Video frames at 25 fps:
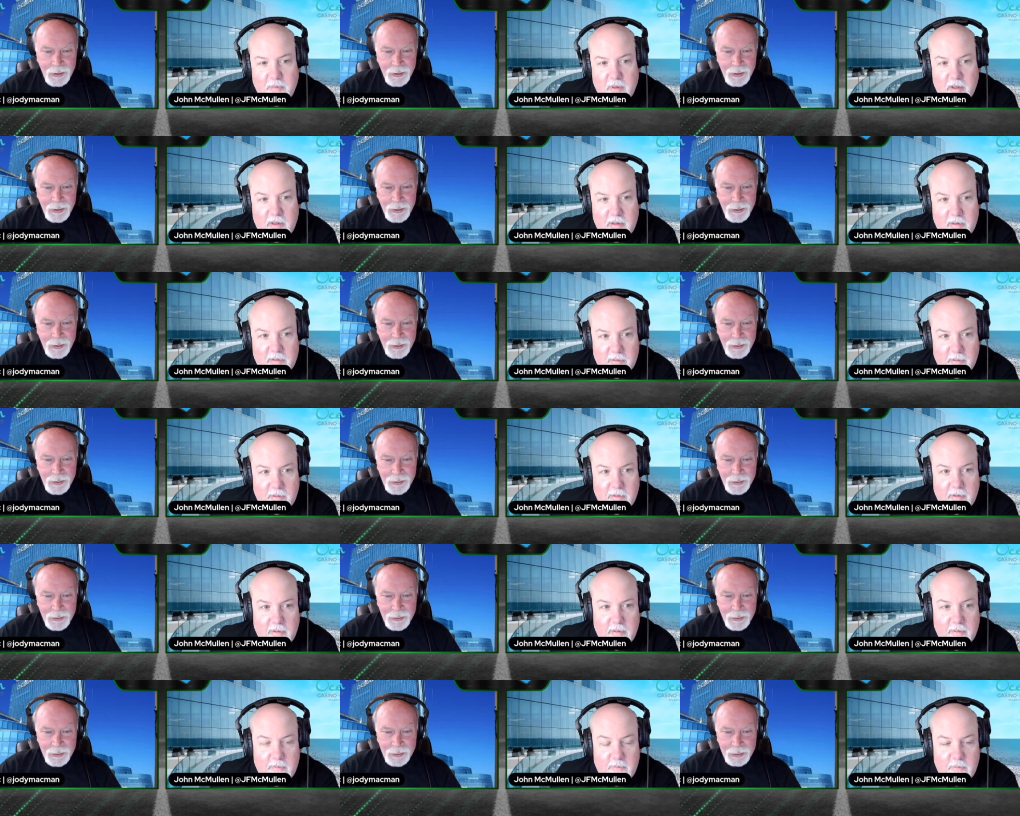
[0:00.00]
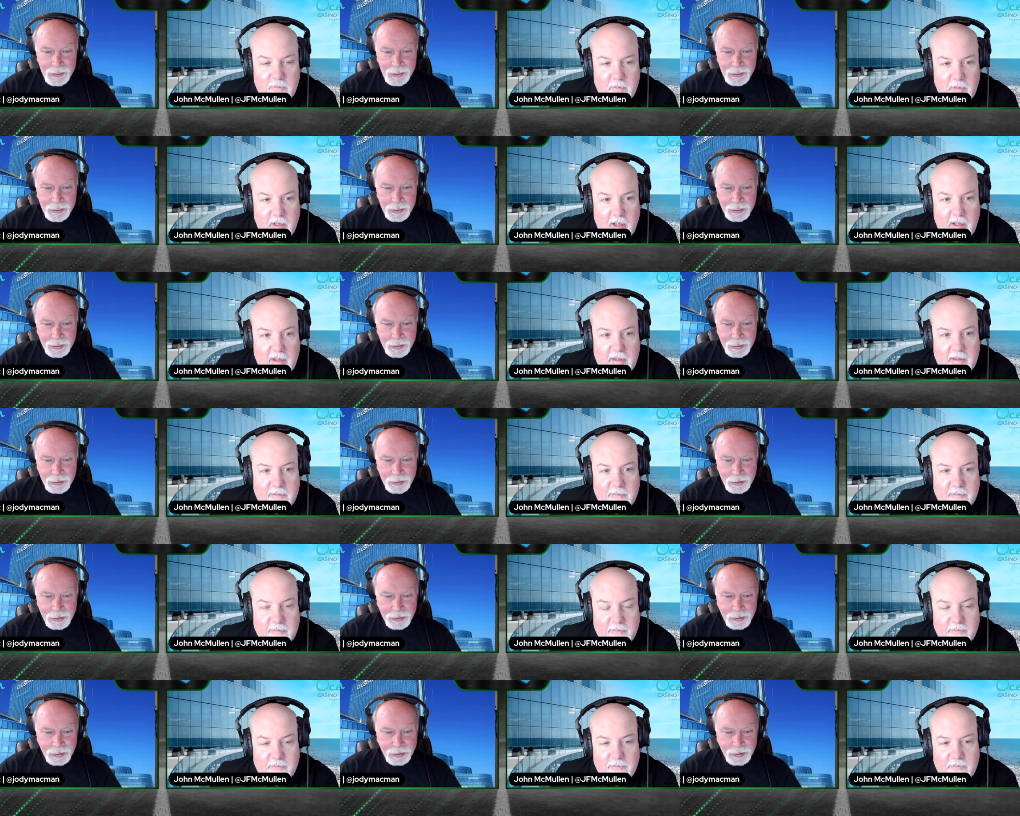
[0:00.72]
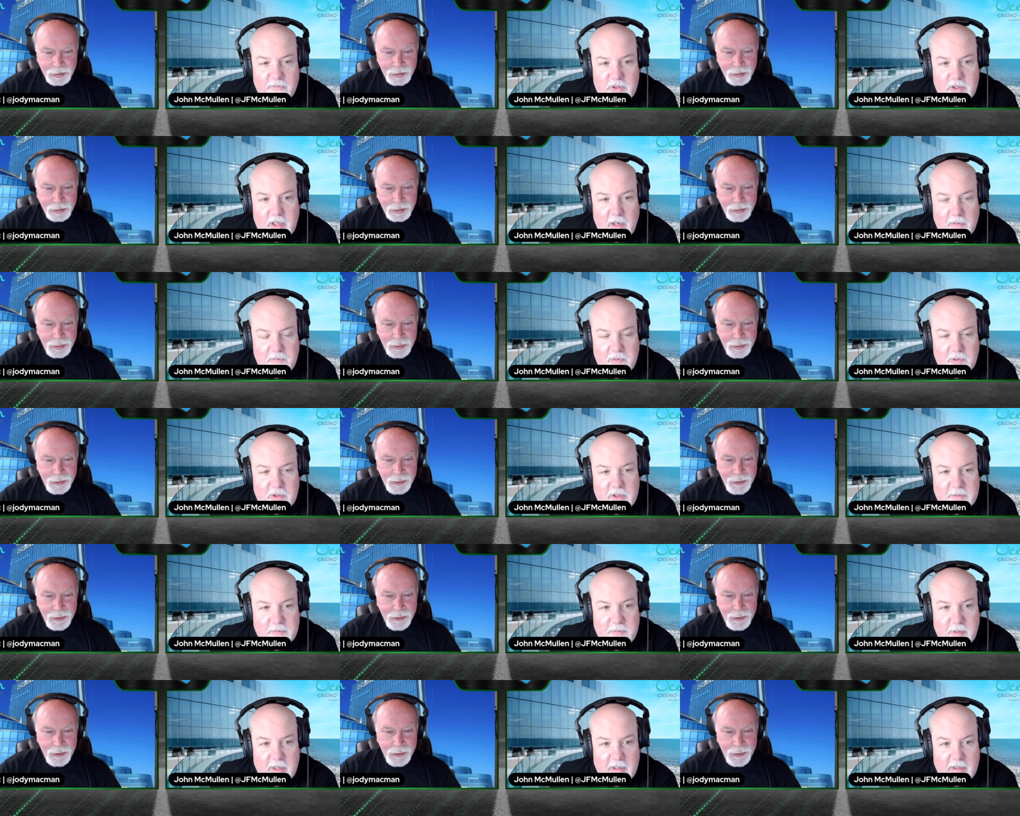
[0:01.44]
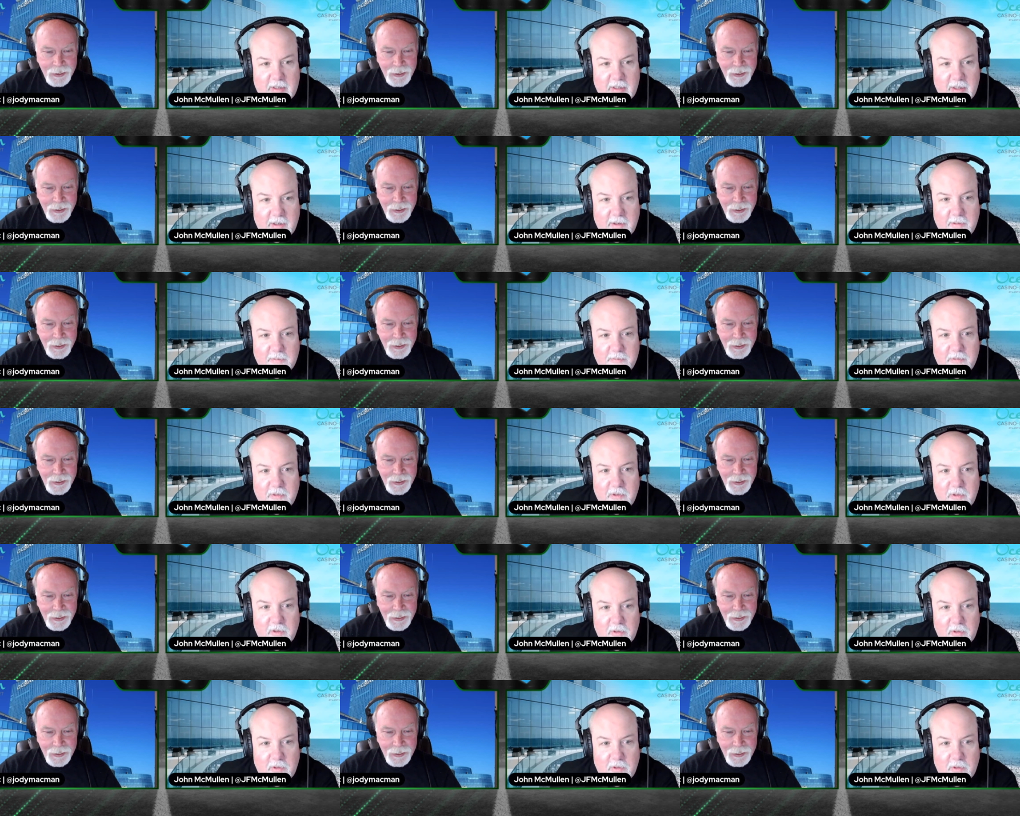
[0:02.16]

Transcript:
Speaker 1: But hey, Jeffrey's been here for